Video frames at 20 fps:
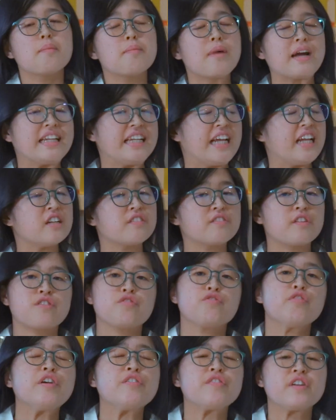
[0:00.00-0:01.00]
By the end of the
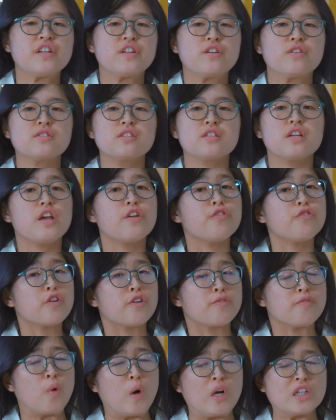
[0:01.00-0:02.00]
three videos, if
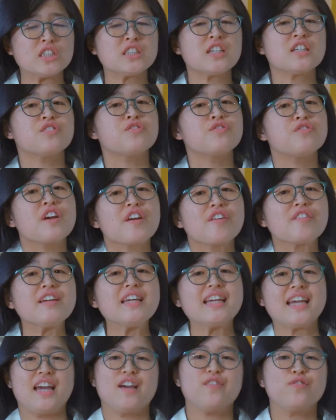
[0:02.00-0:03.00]
you've watched us very
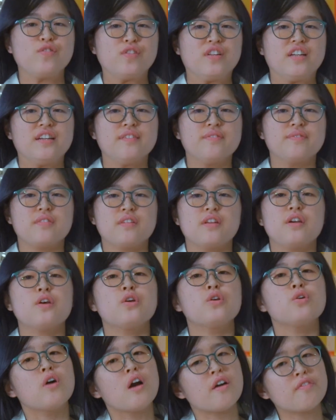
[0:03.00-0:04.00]
carefully,
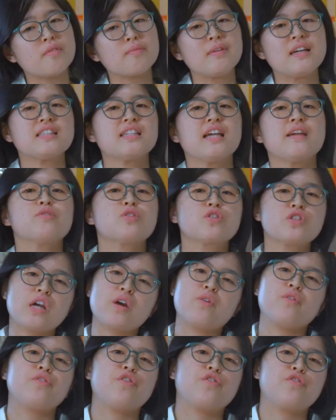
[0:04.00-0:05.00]
you'll have a maze game to
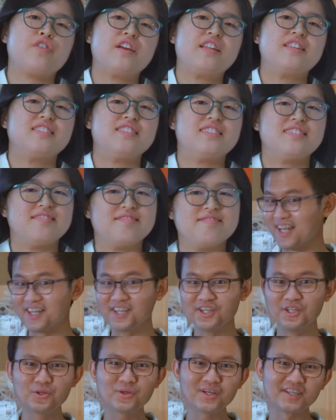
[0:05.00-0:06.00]
share with your friends.
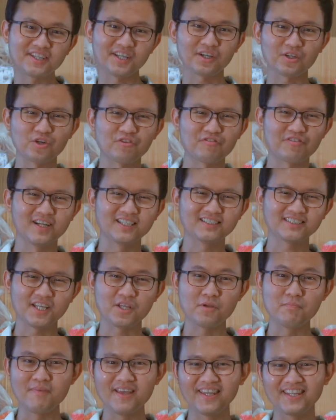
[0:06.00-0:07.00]
And you can tell your friends that
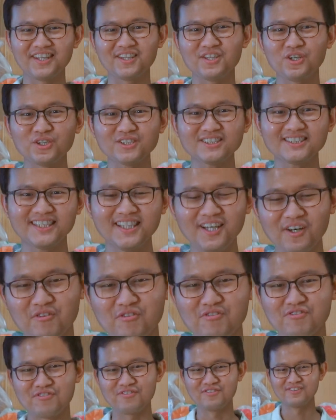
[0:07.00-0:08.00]
you made it yourself.